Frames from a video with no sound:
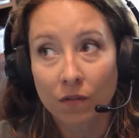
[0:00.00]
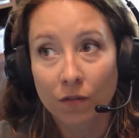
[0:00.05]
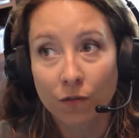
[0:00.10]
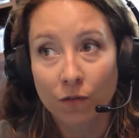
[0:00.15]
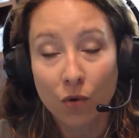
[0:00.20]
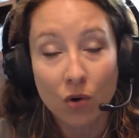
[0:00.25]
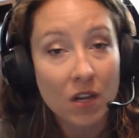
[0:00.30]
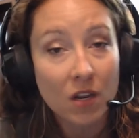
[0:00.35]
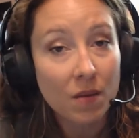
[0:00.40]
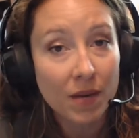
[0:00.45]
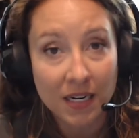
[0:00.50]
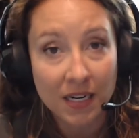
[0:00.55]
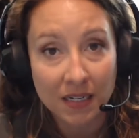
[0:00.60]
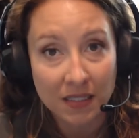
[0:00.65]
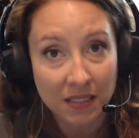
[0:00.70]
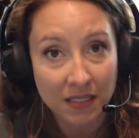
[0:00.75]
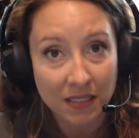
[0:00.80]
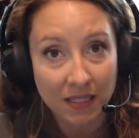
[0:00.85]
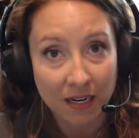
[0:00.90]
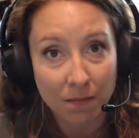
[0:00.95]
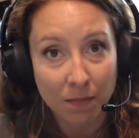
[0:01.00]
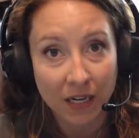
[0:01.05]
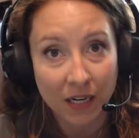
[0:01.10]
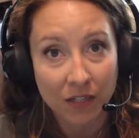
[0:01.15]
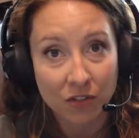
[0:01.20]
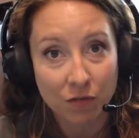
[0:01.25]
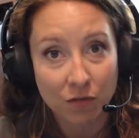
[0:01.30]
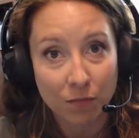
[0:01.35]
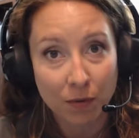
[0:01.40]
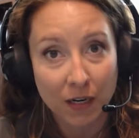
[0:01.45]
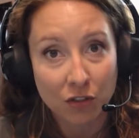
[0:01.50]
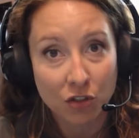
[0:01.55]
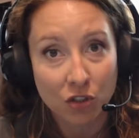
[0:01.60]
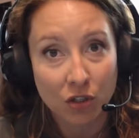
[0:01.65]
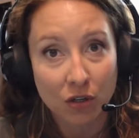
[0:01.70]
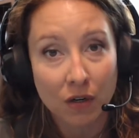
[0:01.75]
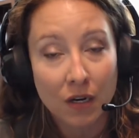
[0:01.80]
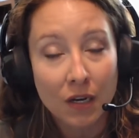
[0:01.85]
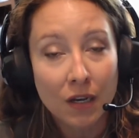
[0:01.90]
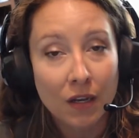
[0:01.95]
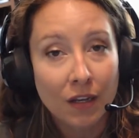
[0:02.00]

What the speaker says: 40 minutes at 10 pounds of pressure,